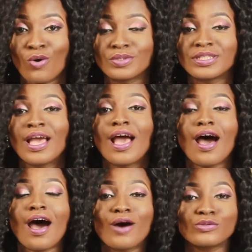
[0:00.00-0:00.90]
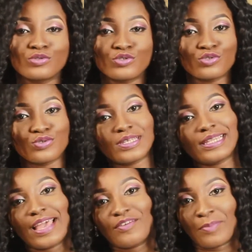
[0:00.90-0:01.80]
called How to Choose a
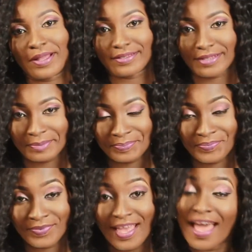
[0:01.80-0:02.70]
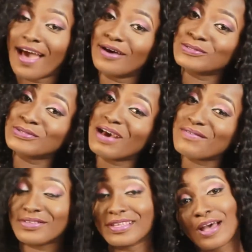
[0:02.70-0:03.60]
Life Partner. I also
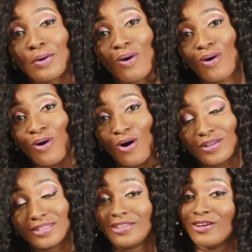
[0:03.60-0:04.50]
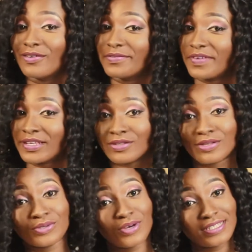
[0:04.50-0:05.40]
have another one called Love
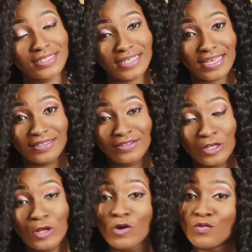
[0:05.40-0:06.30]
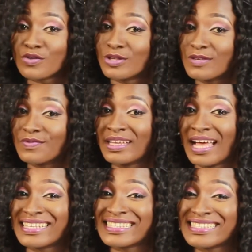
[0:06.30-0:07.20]
Versus God Said. For those of you
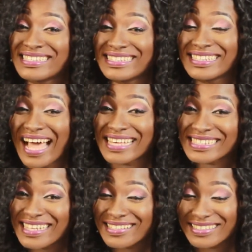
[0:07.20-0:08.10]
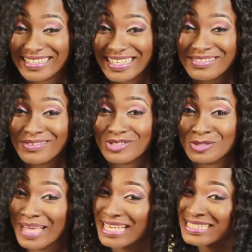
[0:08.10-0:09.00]
that are staying in a dating
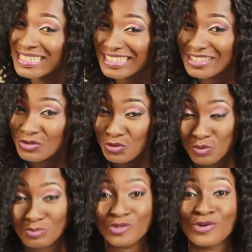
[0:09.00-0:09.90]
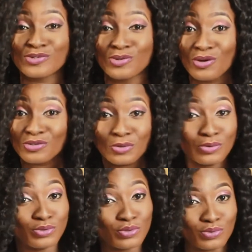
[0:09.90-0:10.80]
relationship that is killing you because God
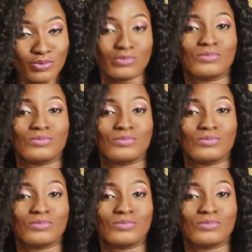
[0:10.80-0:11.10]
told you,